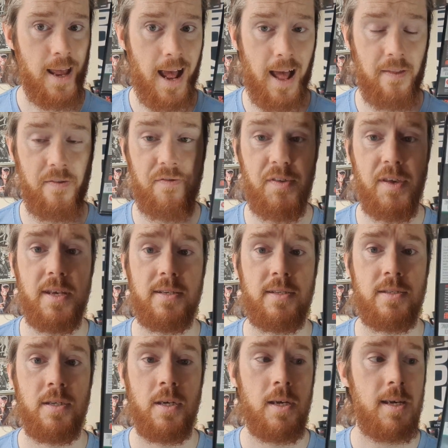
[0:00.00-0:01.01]
and
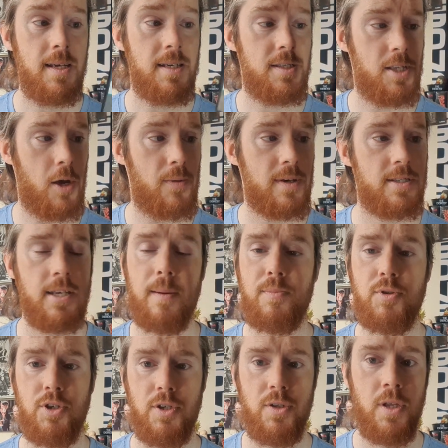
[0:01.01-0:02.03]
this is no
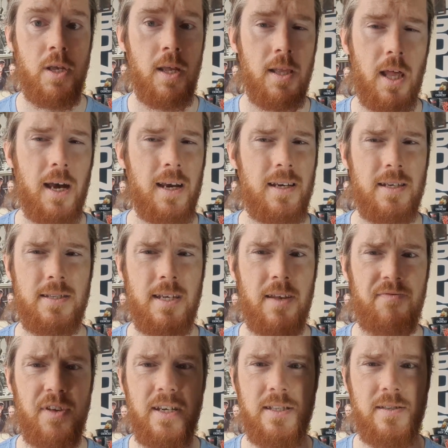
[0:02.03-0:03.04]
exception. Like I
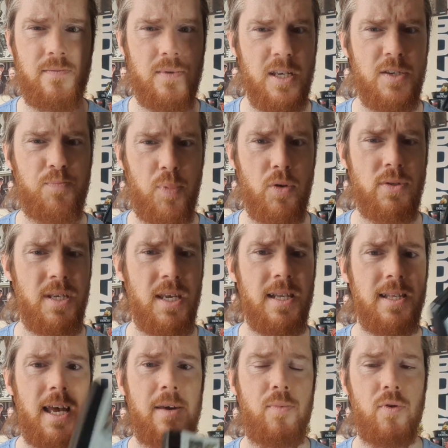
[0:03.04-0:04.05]
said, these boutique
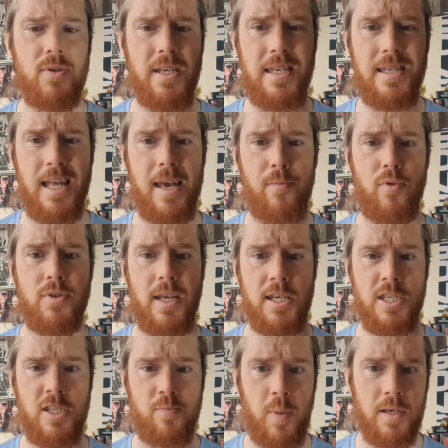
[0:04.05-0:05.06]
labels, these labels
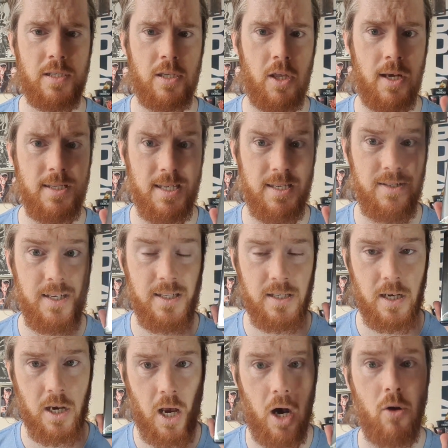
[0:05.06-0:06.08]
that specialize in these
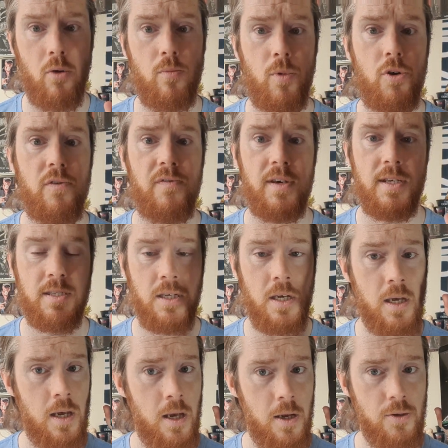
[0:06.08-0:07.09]
cult movies,
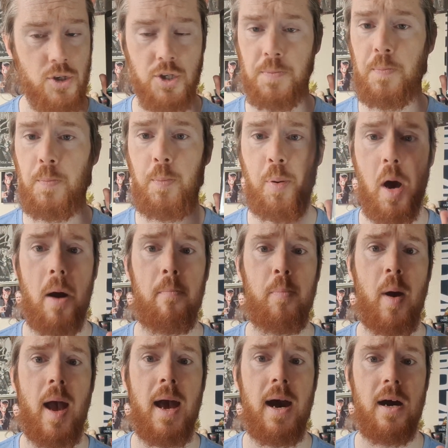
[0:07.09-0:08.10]
just
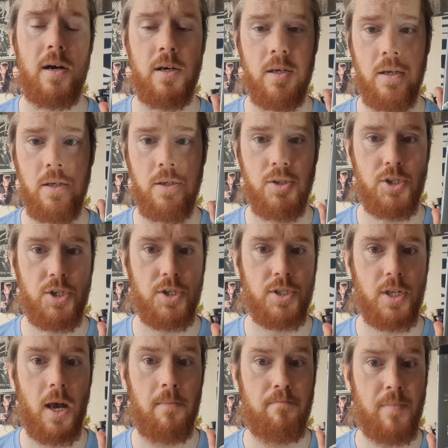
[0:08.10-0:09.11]
pump out
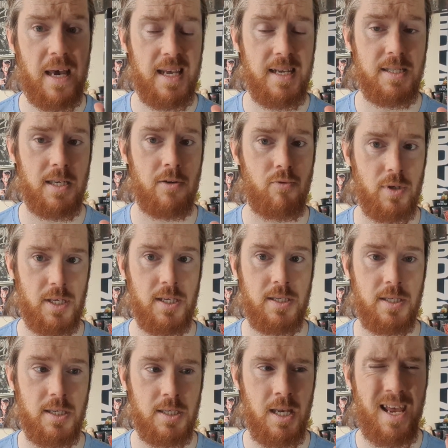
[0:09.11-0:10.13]
just amazing
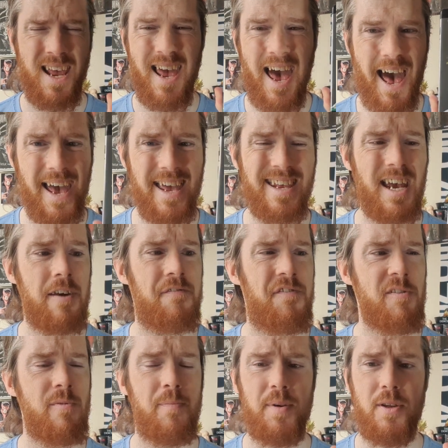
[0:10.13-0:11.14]
releases. 88
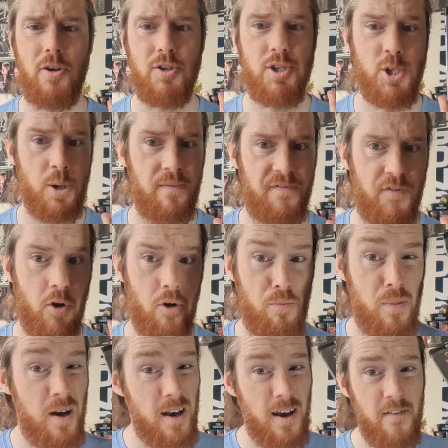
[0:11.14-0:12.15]
Film have been on top form
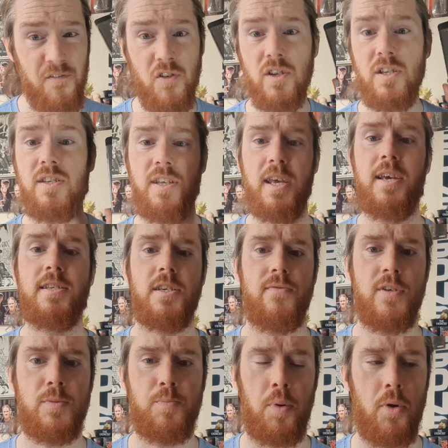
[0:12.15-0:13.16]
for years at
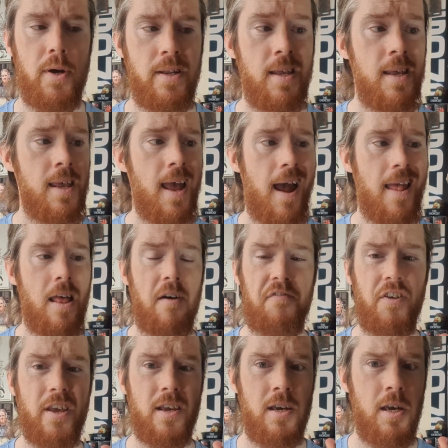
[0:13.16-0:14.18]
this point, and I
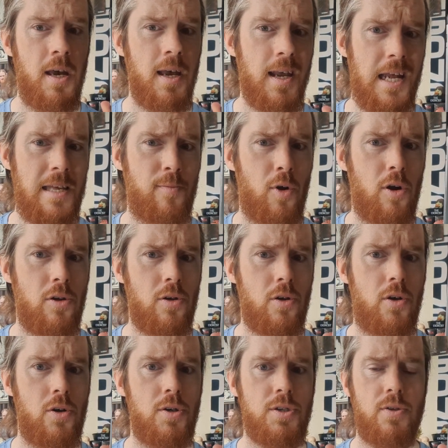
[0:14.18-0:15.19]
think Cannibal
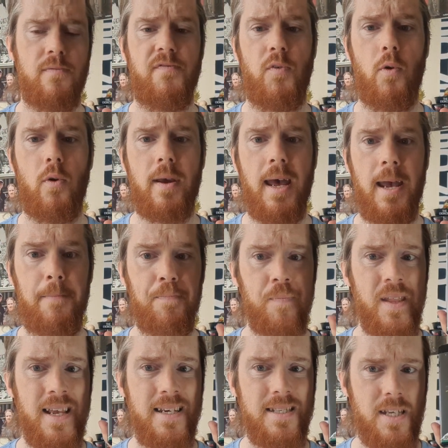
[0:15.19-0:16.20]
Holocaust on 4K
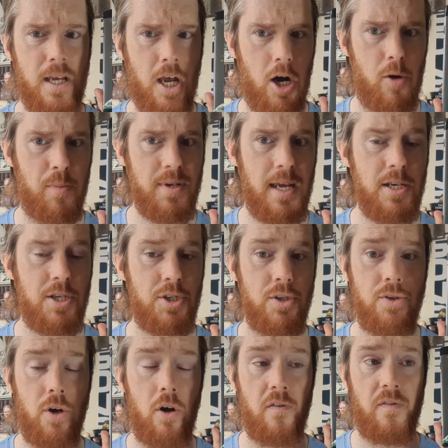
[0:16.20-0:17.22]
is a
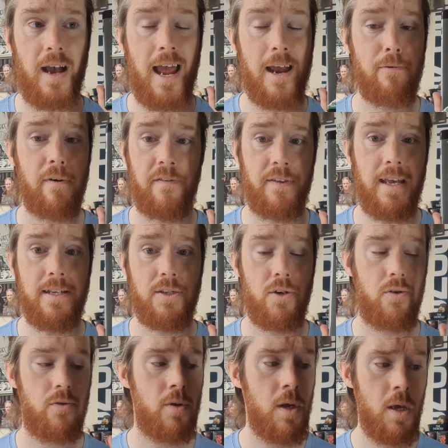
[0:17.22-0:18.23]
culmination of everything they
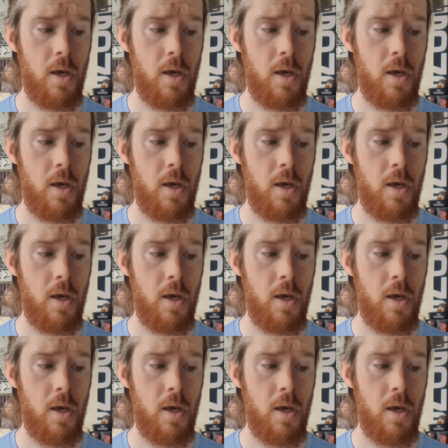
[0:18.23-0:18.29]
do.